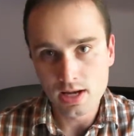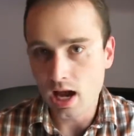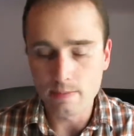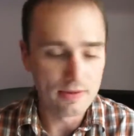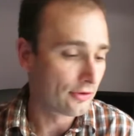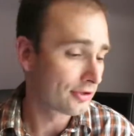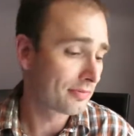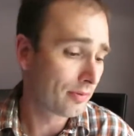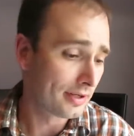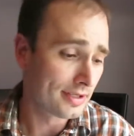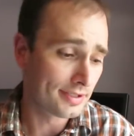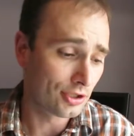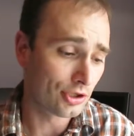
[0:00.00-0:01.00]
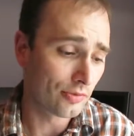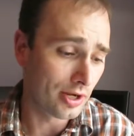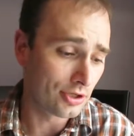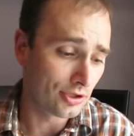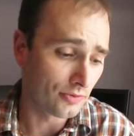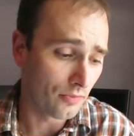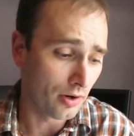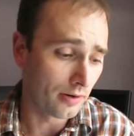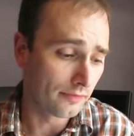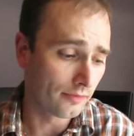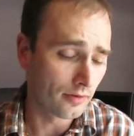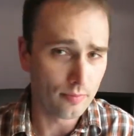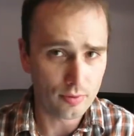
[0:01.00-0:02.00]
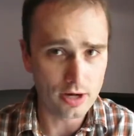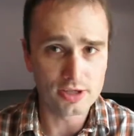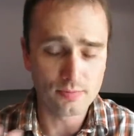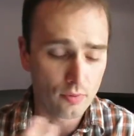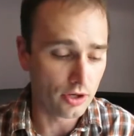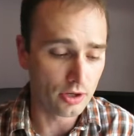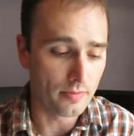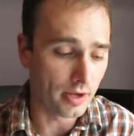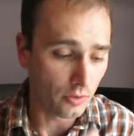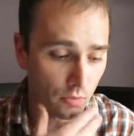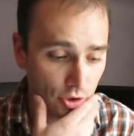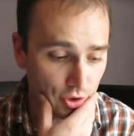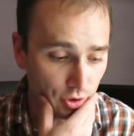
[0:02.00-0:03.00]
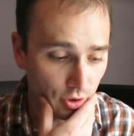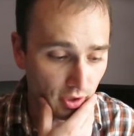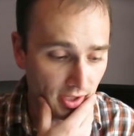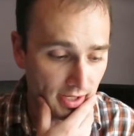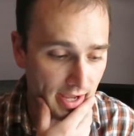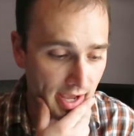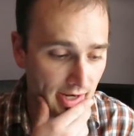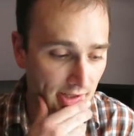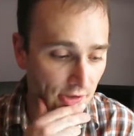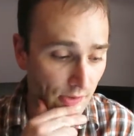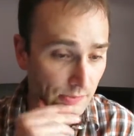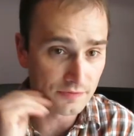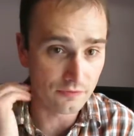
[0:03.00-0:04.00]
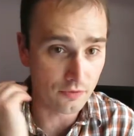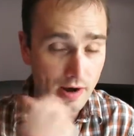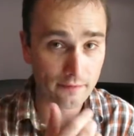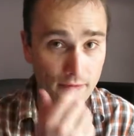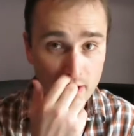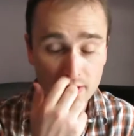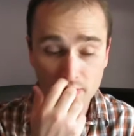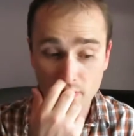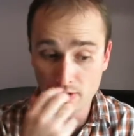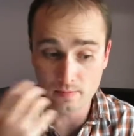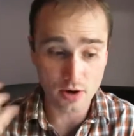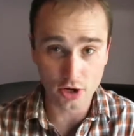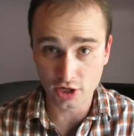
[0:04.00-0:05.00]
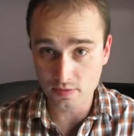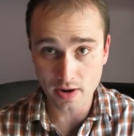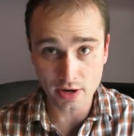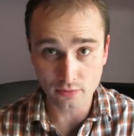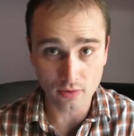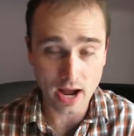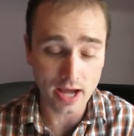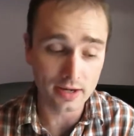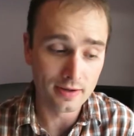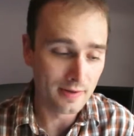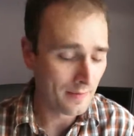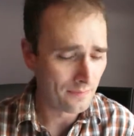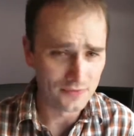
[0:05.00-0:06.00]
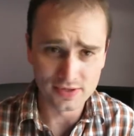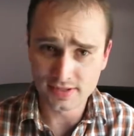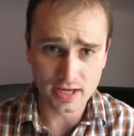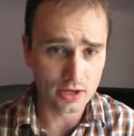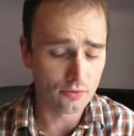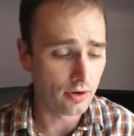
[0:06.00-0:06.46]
I mean, there's plenty of situations where for a price point, no matter what you're looking at, in terms of graphite or an American-made rod, the St.